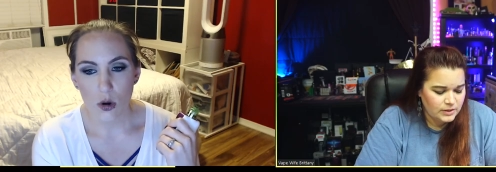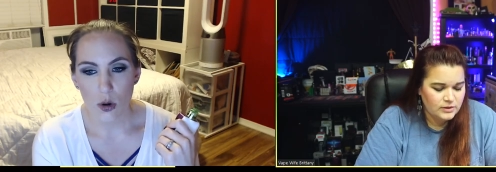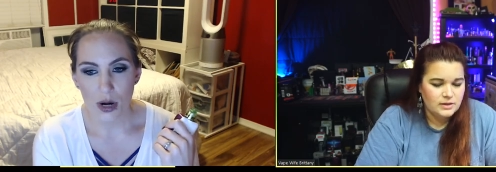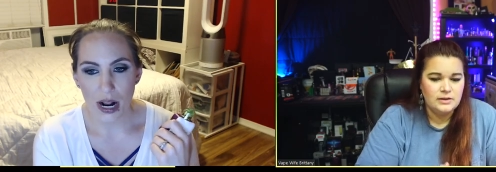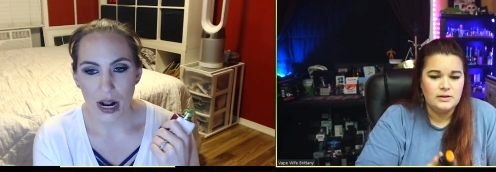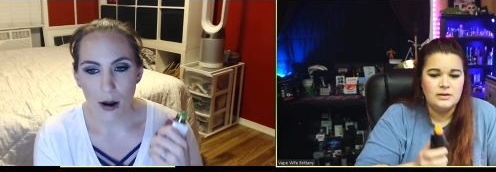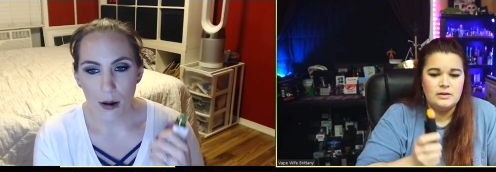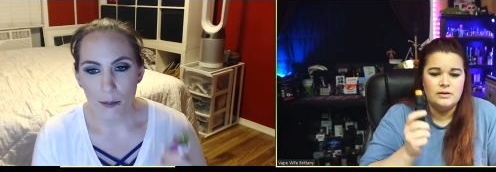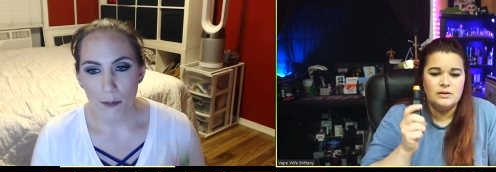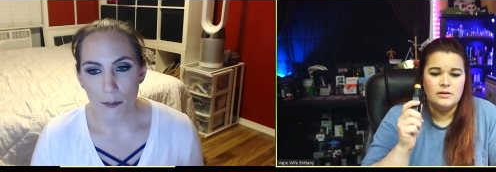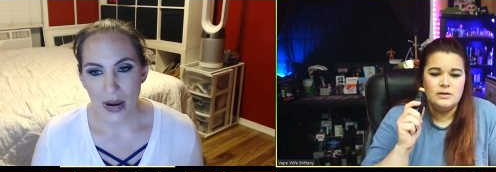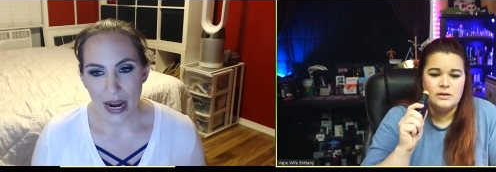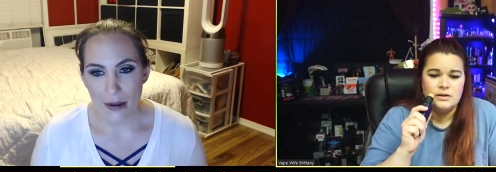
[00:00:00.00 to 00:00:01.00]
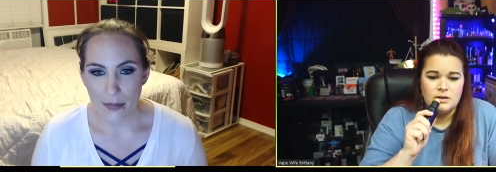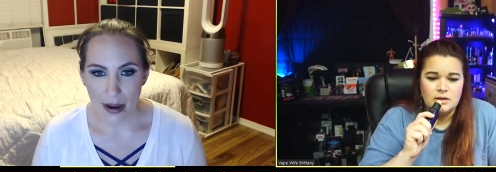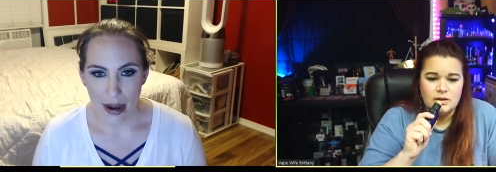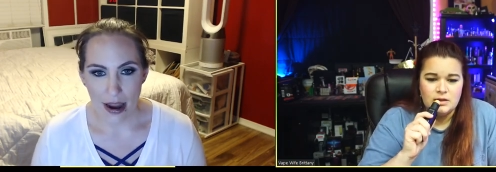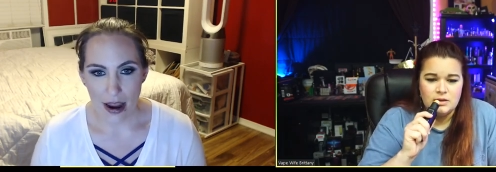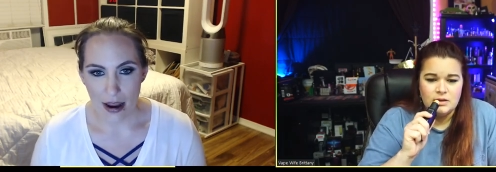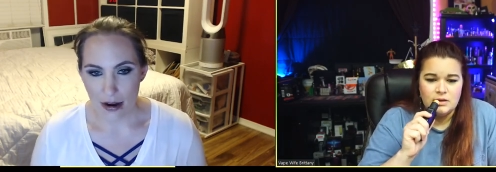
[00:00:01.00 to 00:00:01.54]
Speaker 1: on,
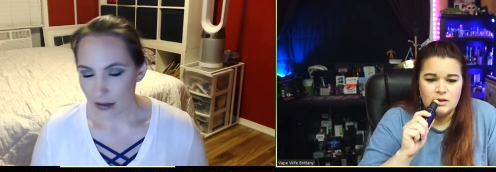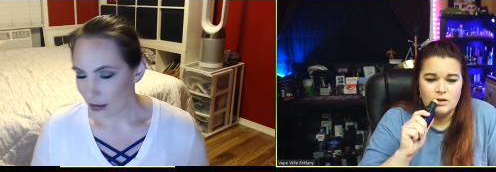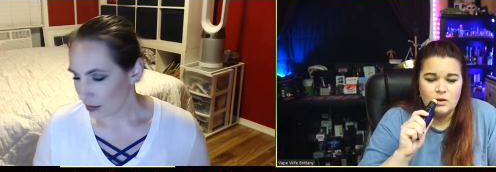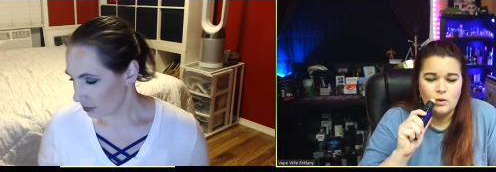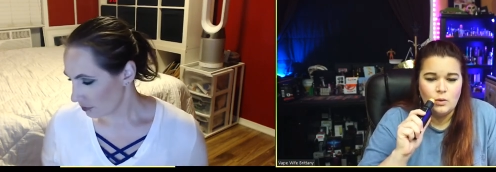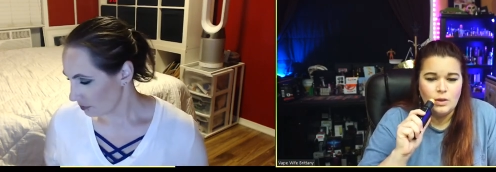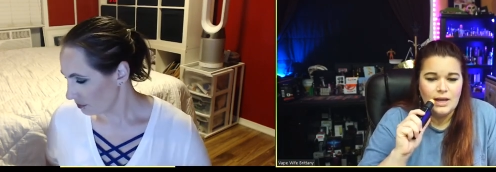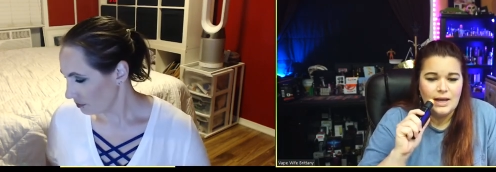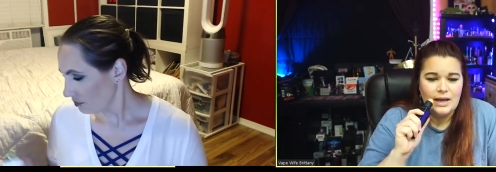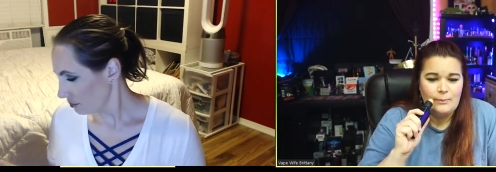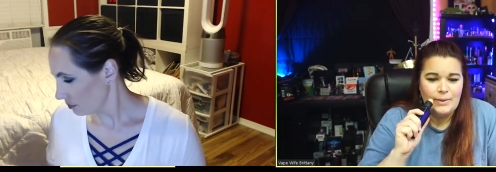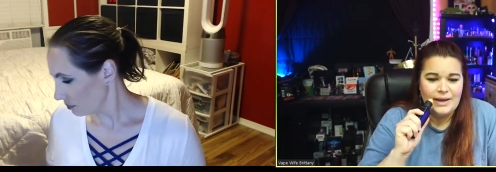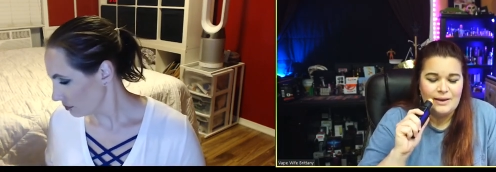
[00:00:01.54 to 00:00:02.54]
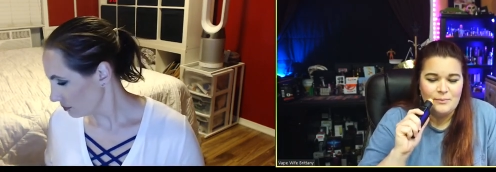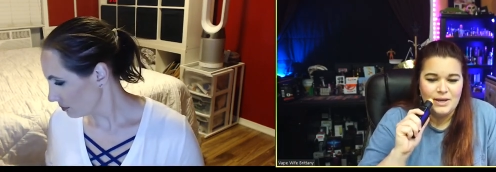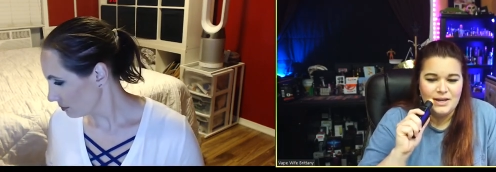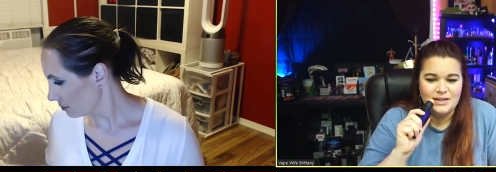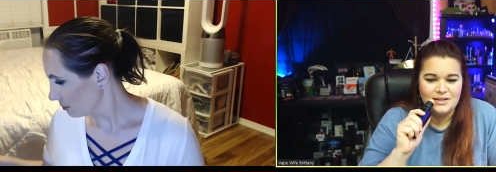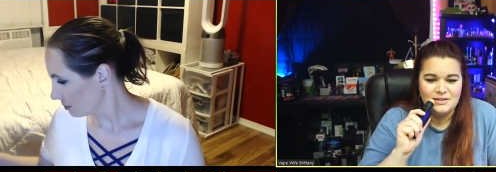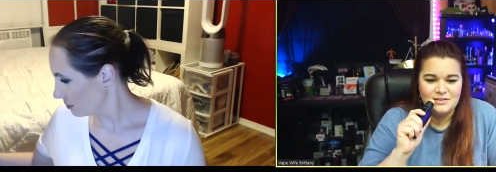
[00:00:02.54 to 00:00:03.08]
Batman? Hola,
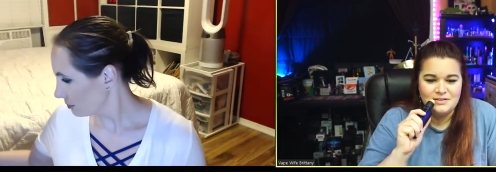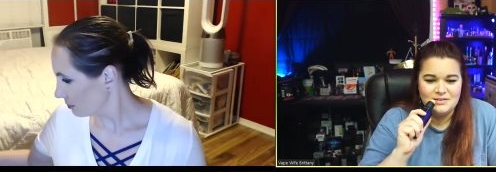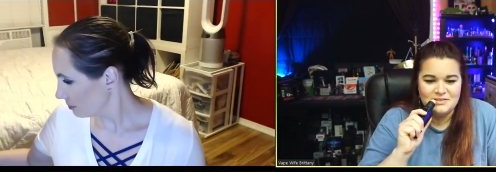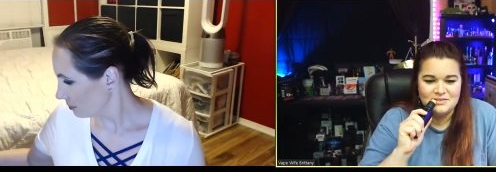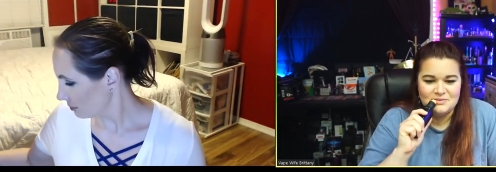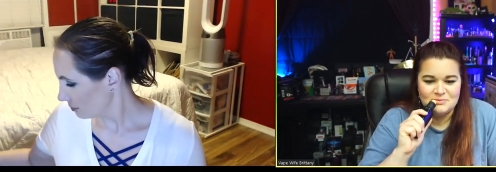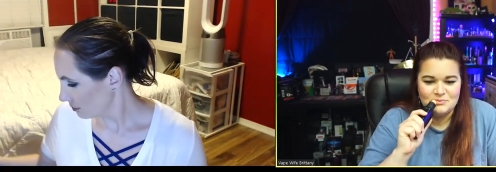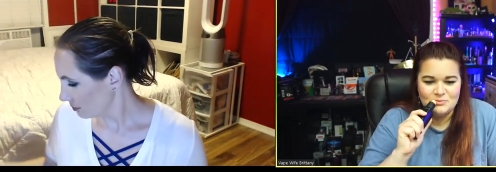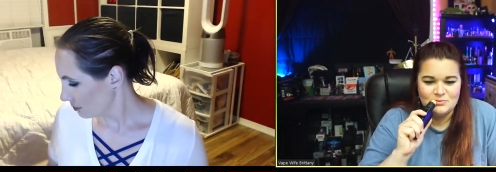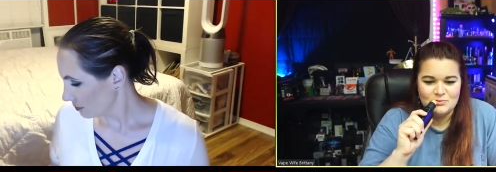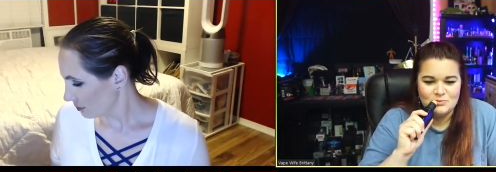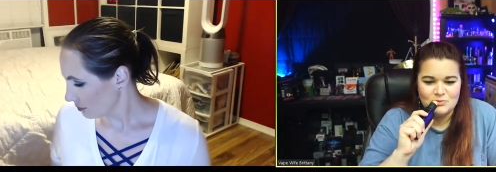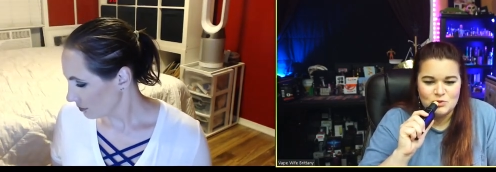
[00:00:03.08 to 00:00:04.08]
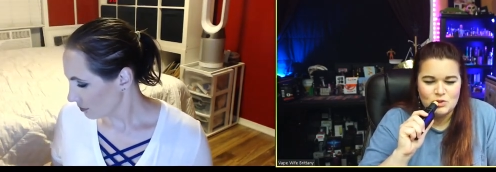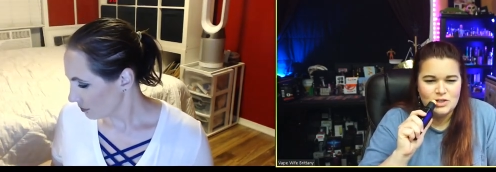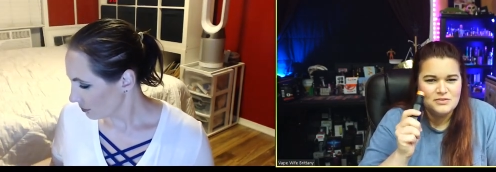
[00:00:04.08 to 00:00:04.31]
Batman. Should I have